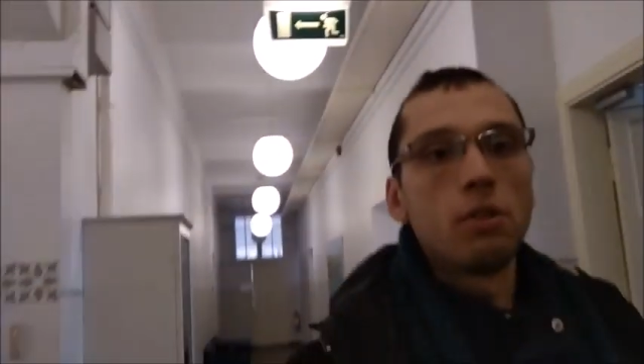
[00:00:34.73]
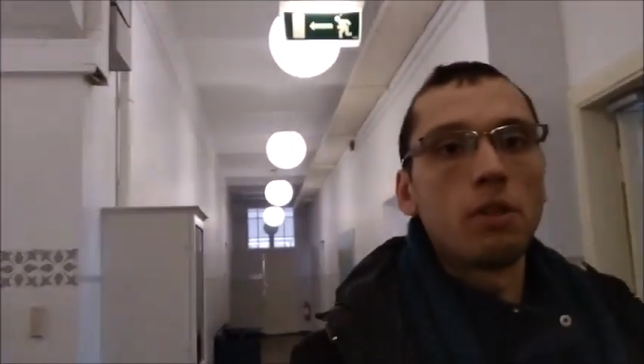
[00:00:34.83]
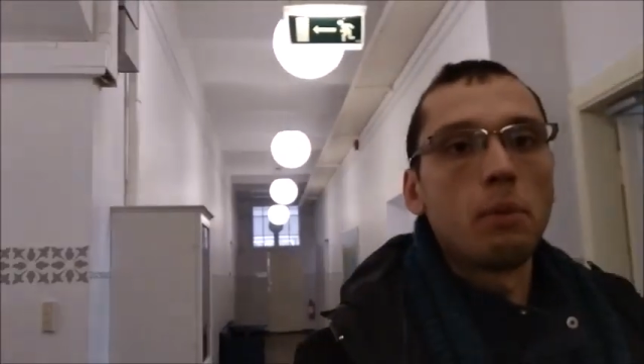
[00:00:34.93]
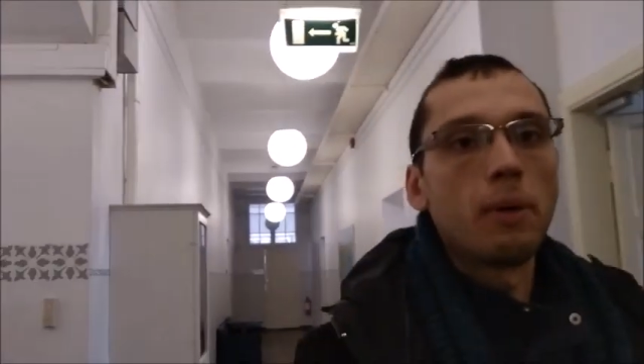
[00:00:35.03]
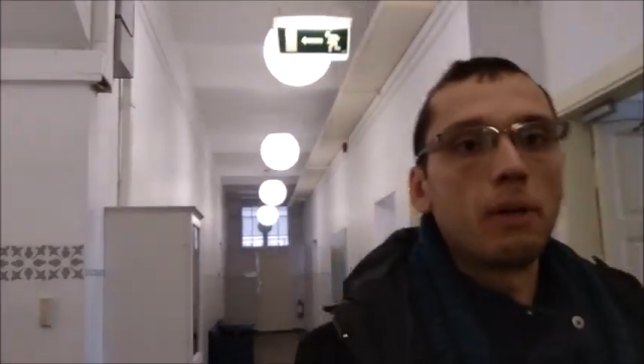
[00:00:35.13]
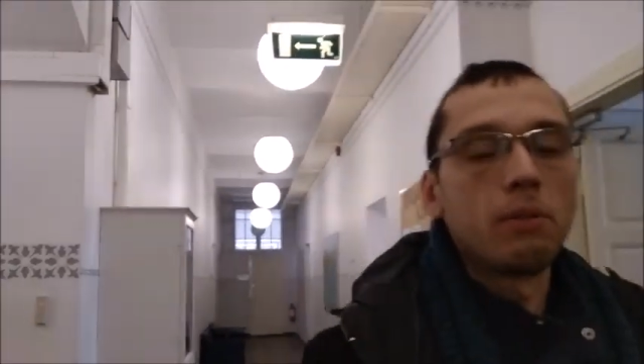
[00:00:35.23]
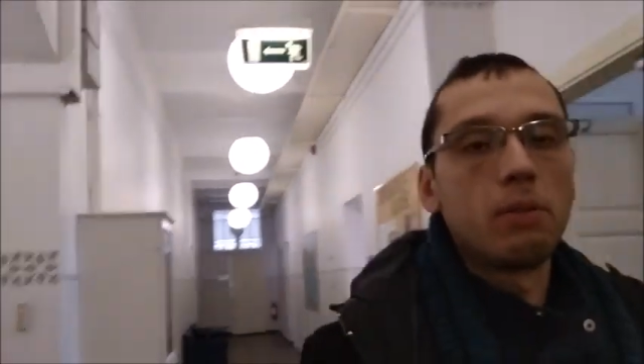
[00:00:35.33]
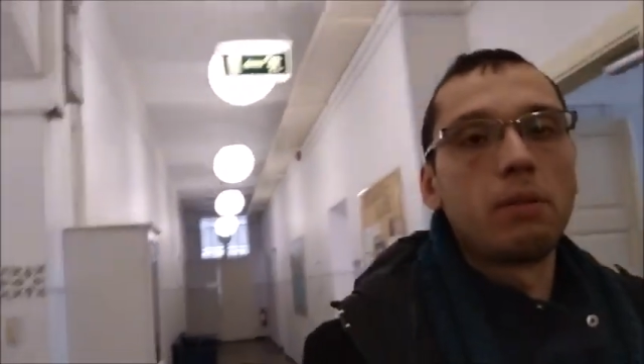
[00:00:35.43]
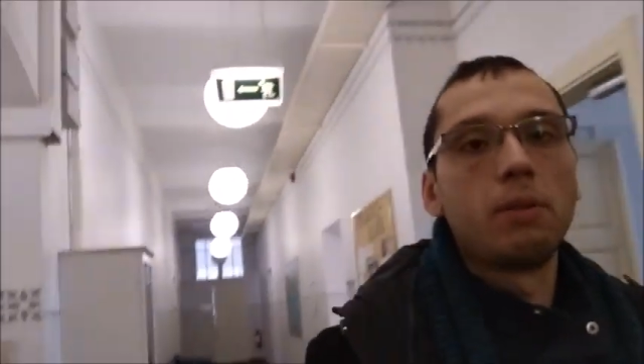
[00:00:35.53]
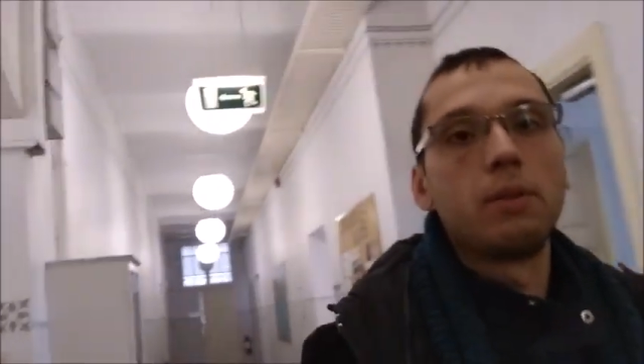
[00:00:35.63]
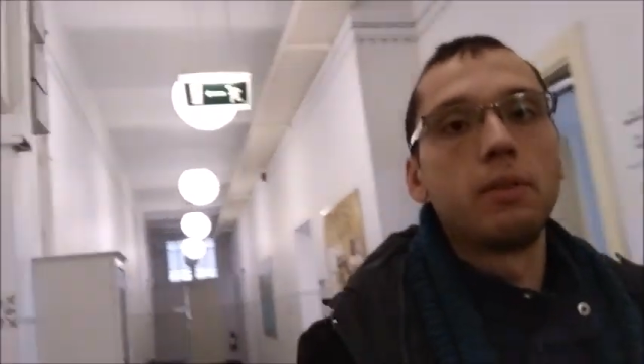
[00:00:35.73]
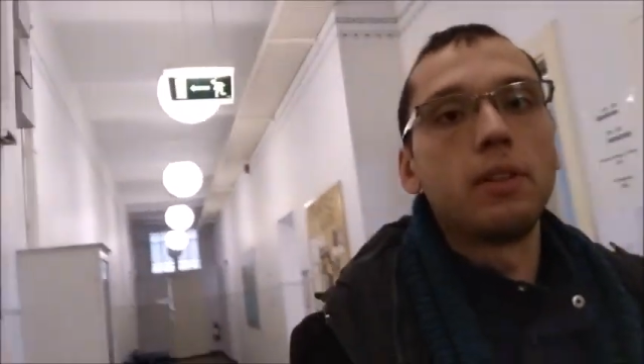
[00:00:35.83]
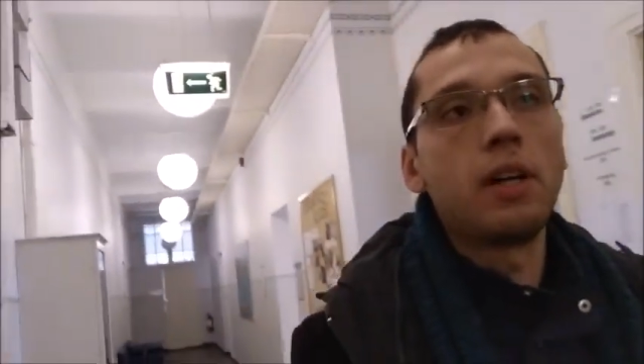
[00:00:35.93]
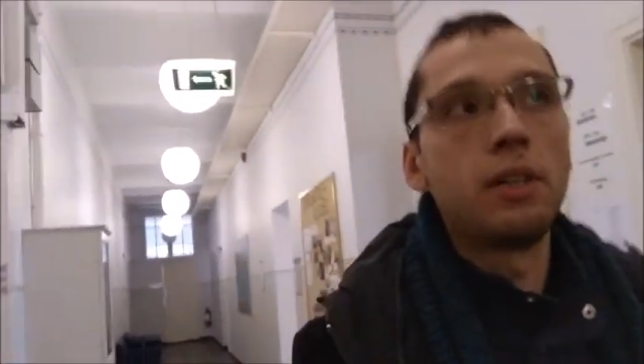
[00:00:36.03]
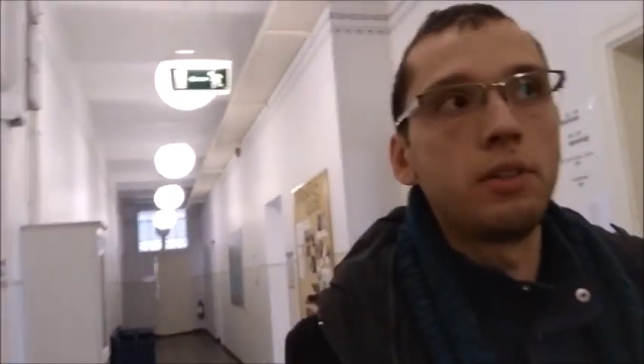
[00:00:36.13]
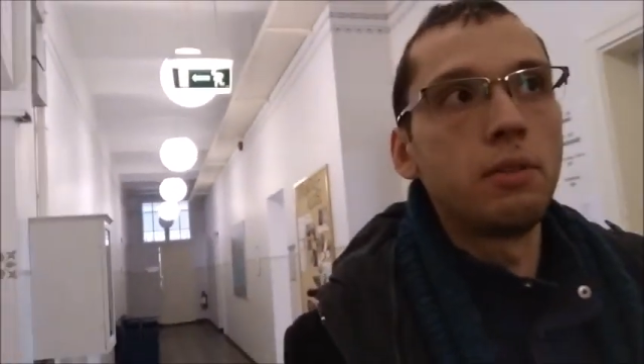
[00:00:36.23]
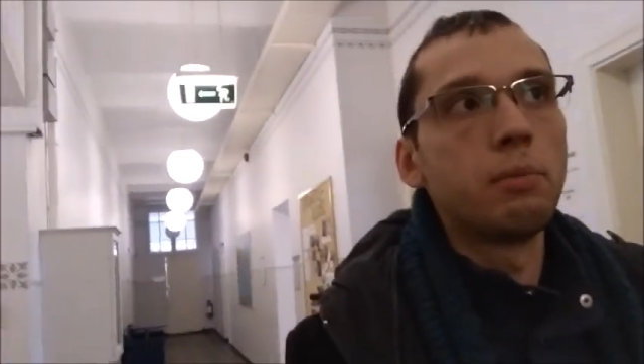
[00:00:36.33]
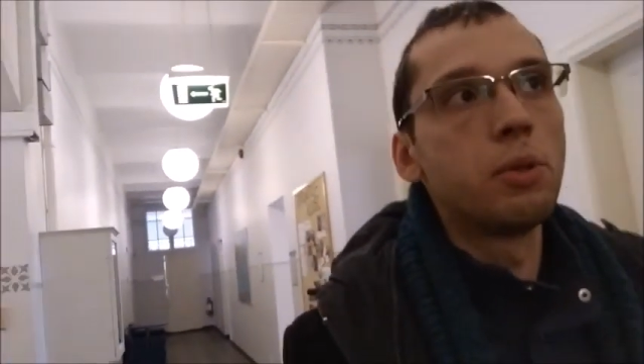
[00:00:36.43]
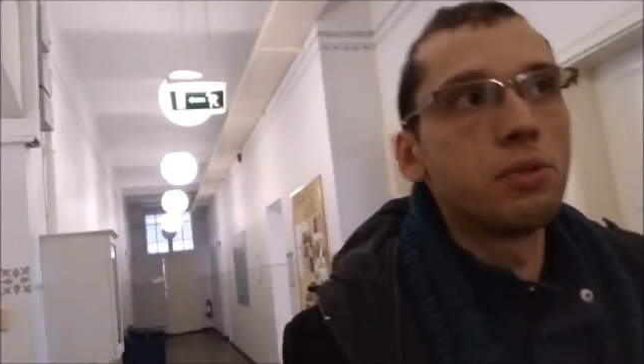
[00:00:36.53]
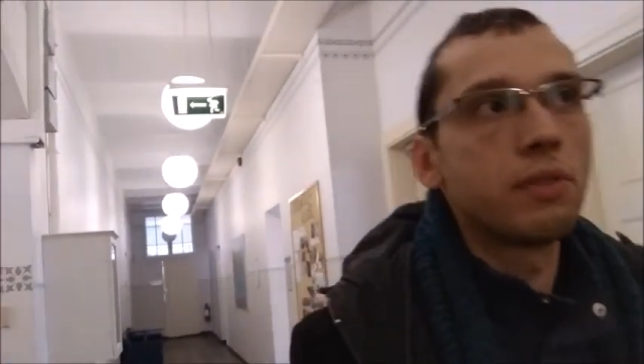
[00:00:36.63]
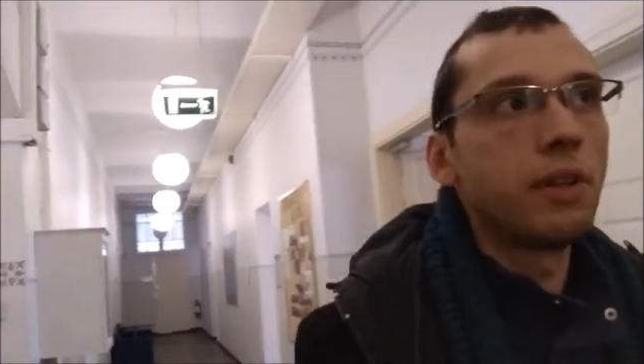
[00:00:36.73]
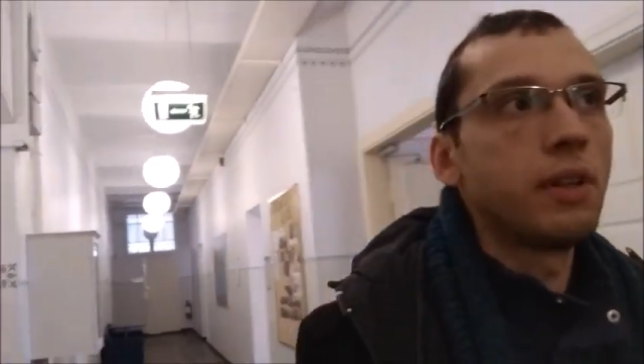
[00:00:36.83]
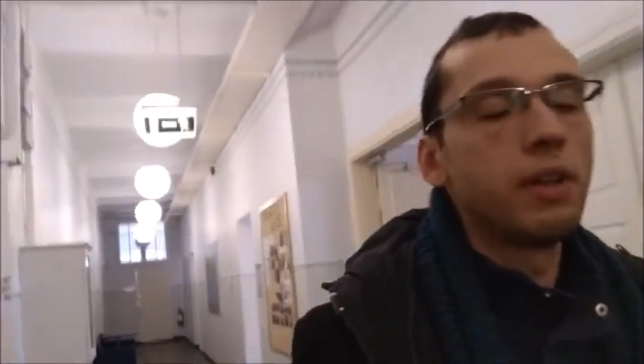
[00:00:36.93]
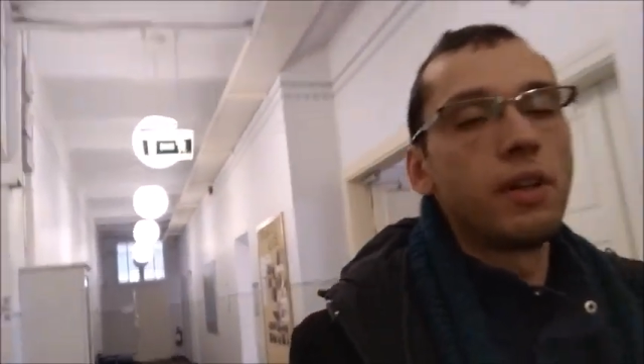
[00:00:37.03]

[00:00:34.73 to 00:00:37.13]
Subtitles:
talk about Tartu mostly.